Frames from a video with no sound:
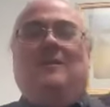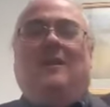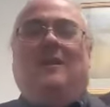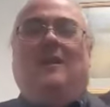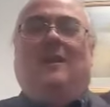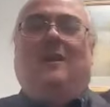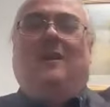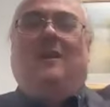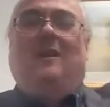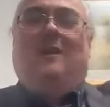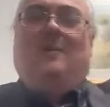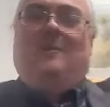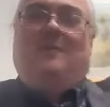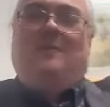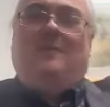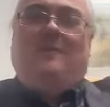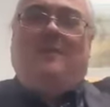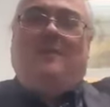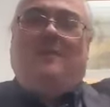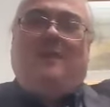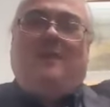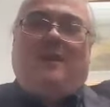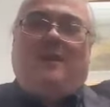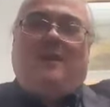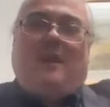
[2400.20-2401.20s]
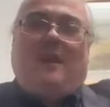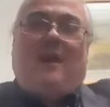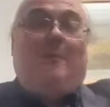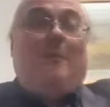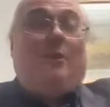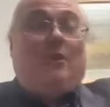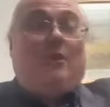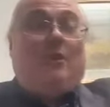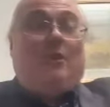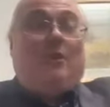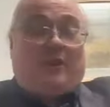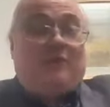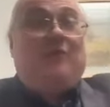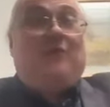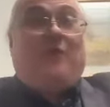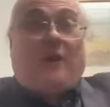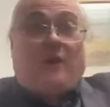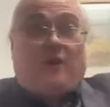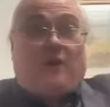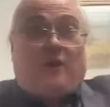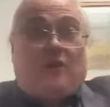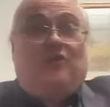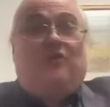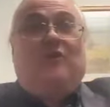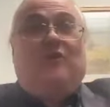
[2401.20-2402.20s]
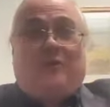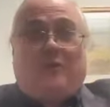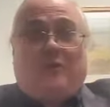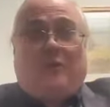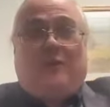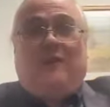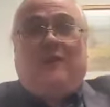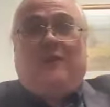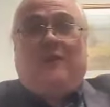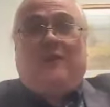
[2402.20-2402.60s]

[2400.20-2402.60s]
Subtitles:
uh, harmonic function on